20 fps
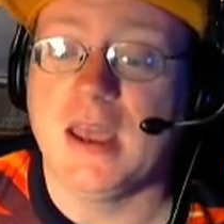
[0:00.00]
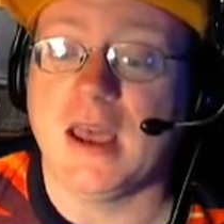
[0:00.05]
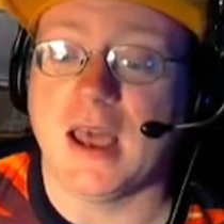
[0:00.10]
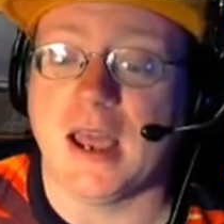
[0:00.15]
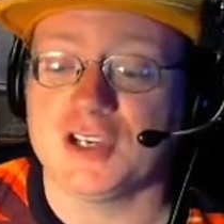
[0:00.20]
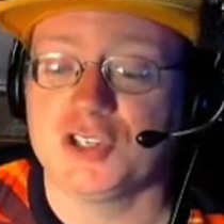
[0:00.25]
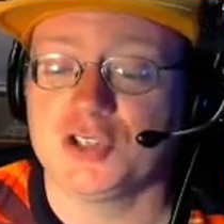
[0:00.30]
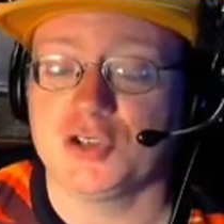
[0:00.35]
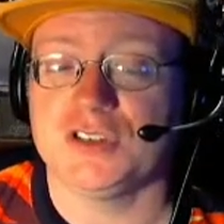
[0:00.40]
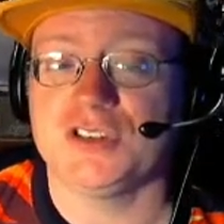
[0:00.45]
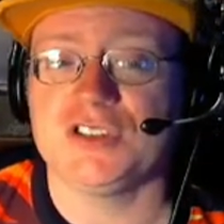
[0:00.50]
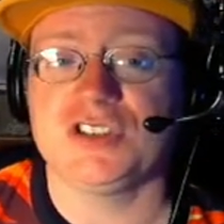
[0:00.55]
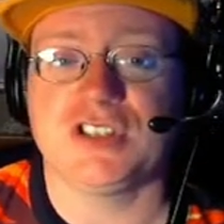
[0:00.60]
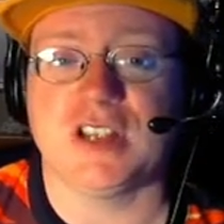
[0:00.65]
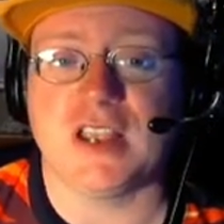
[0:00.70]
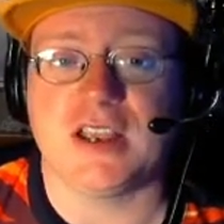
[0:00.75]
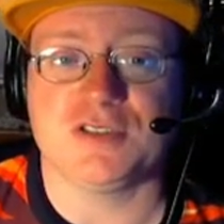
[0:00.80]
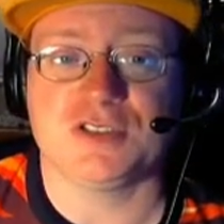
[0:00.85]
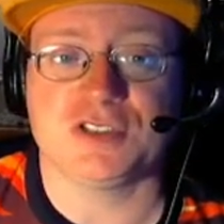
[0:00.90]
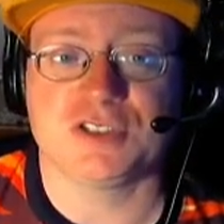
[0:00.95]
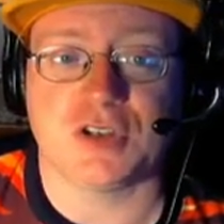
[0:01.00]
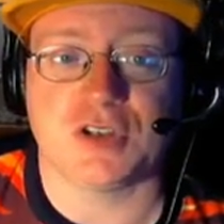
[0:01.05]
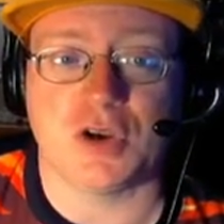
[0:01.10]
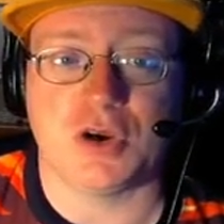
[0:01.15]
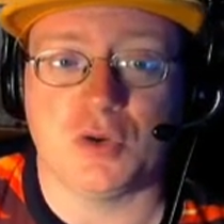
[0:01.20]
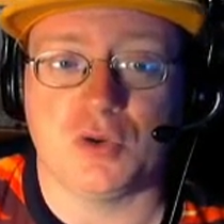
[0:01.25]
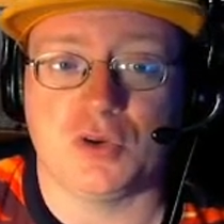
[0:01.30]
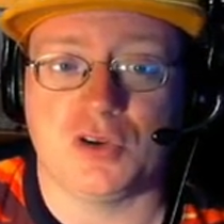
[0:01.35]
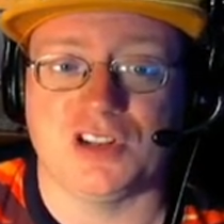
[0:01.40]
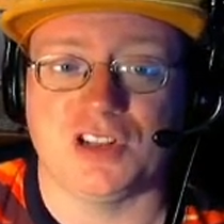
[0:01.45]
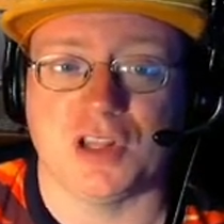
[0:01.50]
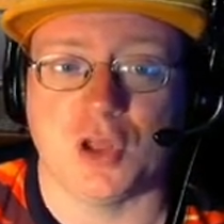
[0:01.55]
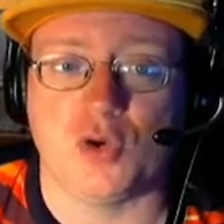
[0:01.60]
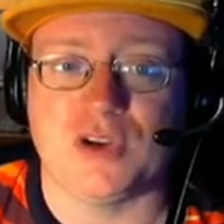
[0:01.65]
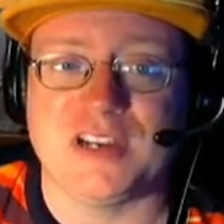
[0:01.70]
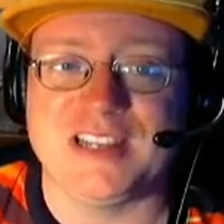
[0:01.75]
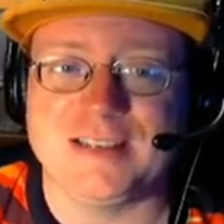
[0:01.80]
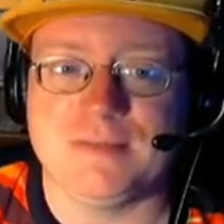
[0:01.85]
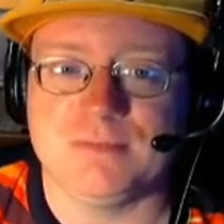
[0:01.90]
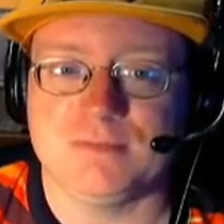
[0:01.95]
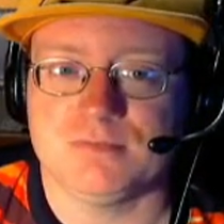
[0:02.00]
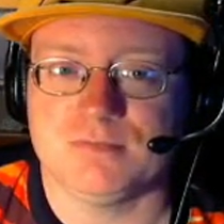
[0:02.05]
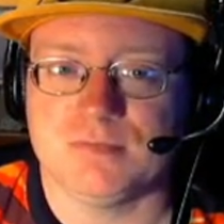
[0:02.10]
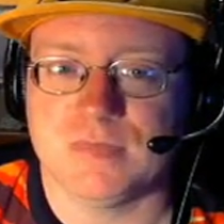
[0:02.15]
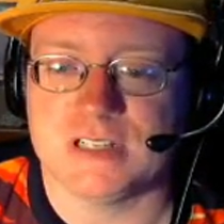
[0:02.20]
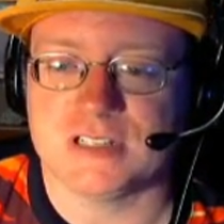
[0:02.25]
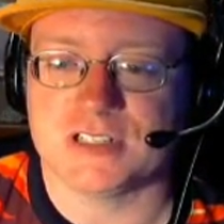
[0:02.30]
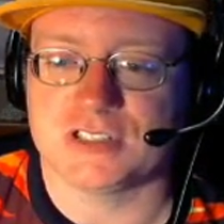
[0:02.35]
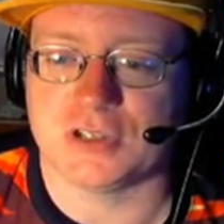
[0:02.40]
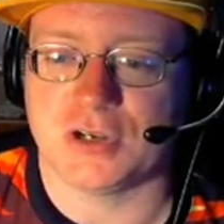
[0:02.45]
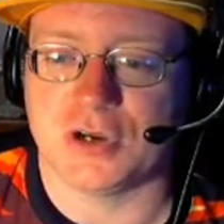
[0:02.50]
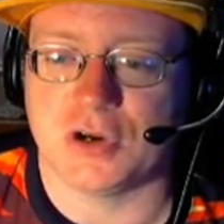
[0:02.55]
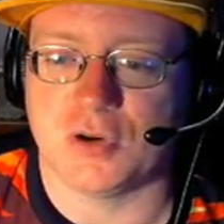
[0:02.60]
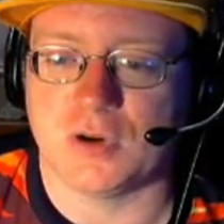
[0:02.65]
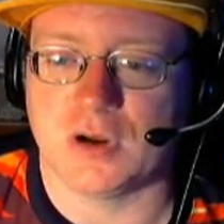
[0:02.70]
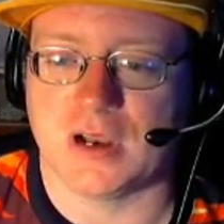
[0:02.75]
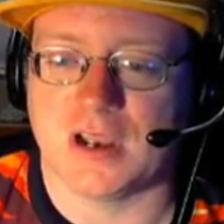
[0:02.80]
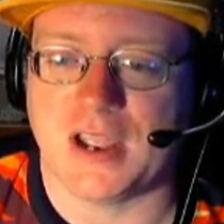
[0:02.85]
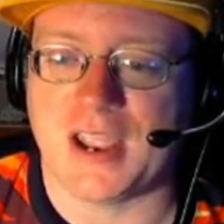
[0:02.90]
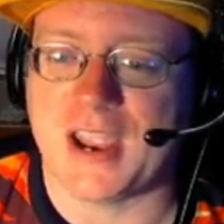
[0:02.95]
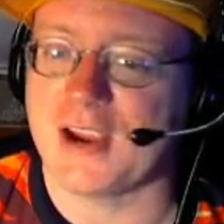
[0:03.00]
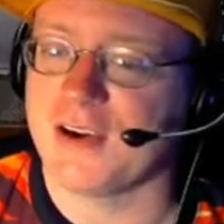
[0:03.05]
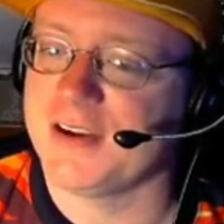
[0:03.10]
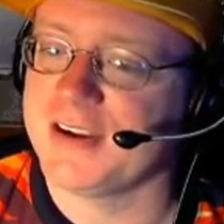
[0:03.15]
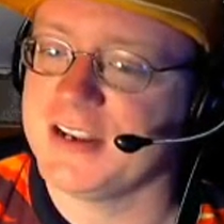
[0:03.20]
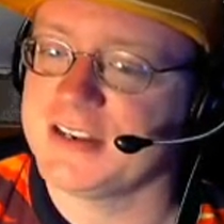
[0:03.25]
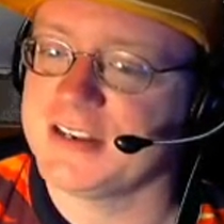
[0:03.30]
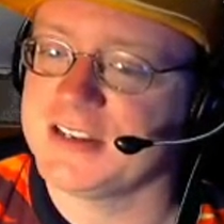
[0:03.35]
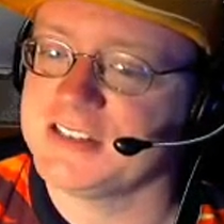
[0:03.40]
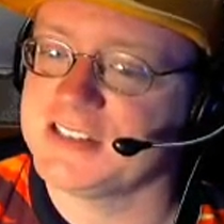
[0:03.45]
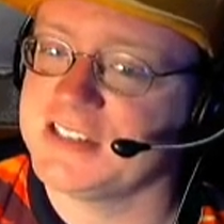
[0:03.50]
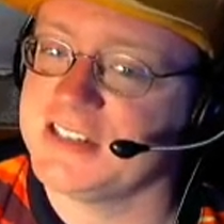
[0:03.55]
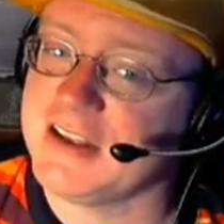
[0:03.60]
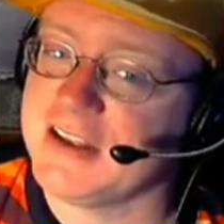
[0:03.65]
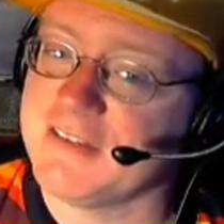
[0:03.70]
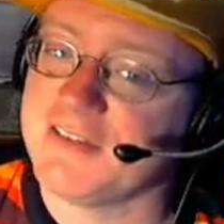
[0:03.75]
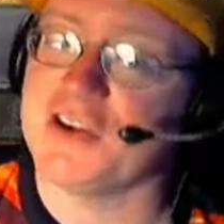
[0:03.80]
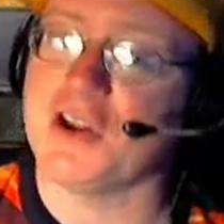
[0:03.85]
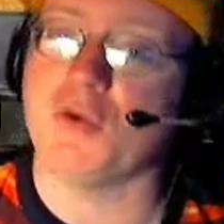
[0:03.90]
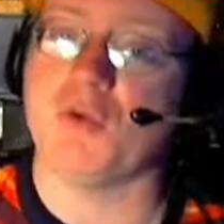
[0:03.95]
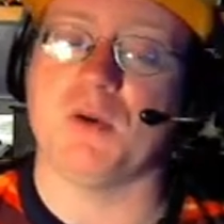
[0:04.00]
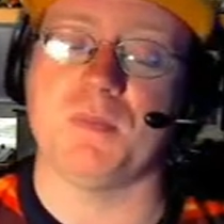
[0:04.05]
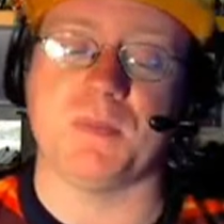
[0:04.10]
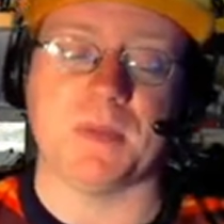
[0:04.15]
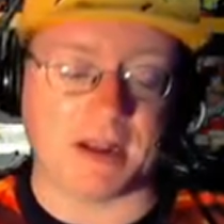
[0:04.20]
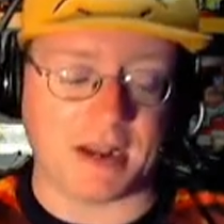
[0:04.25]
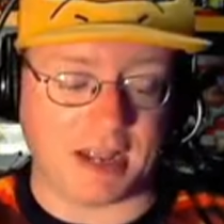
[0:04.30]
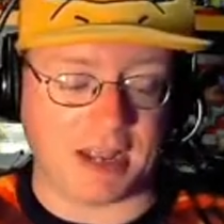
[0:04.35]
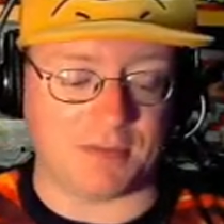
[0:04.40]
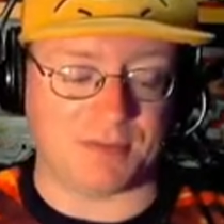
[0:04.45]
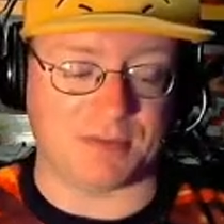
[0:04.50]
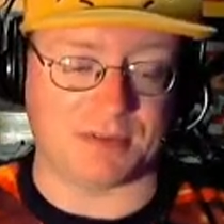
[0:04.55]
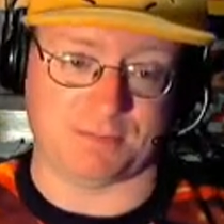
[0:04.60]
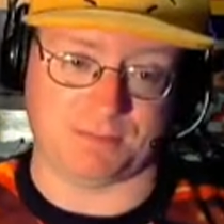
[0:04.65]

I shouldn't sound so gloaty and so uh, arrogant, because you never know what might happen.